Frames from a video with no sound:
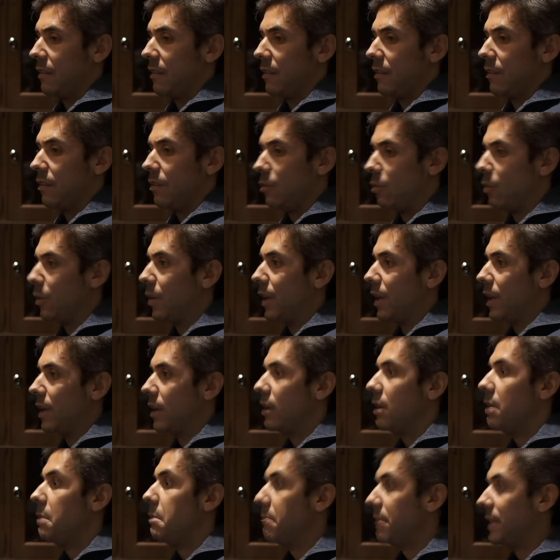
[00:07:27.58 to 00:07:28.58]
doing
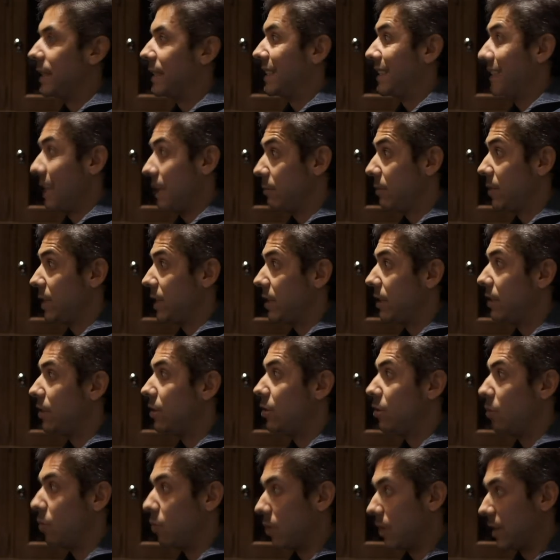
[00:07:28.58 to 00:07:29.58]
big steps
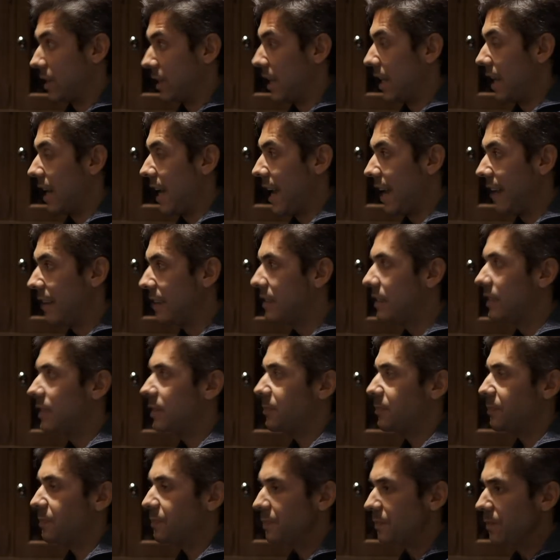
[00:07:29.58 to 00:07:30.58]
towards that end.
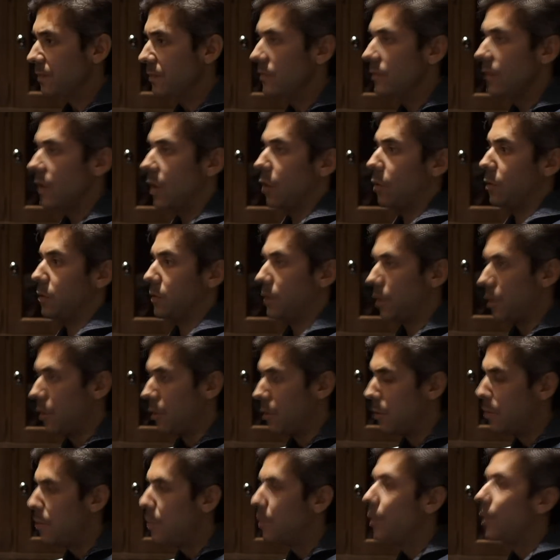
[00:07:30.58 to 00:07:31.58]

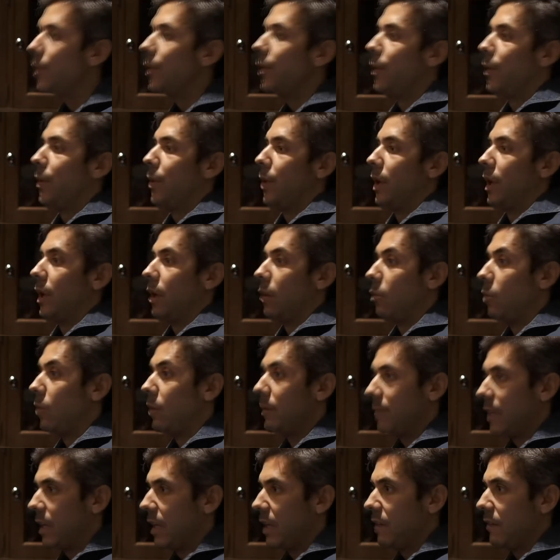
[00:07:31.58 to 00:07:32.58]
Although we
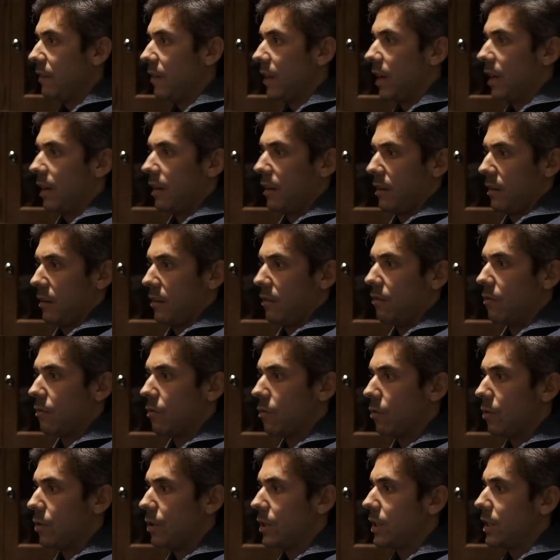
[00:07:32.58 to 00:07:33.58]
believe that, of
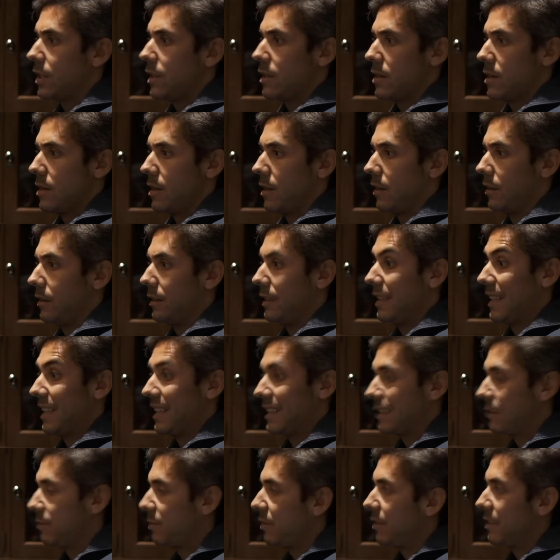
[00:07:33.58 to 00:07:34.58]
course,
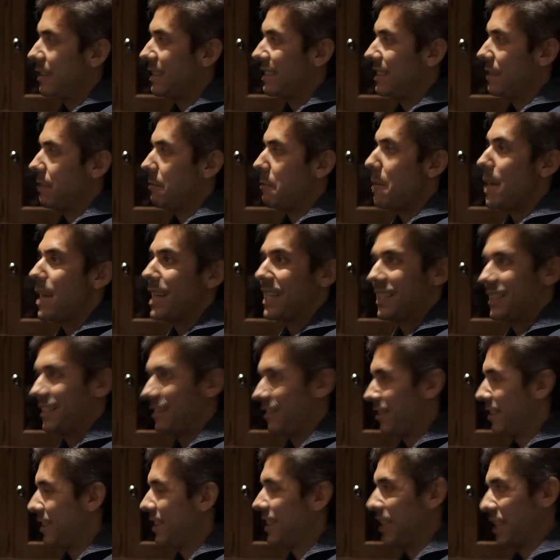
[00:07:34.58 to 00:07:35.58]
the
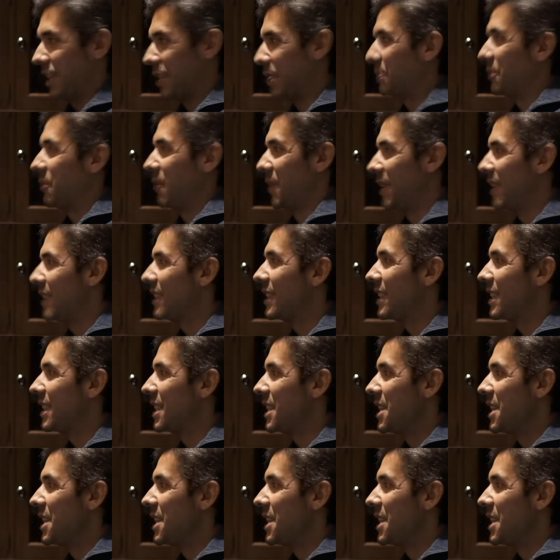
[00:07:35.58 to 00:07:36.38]
master experience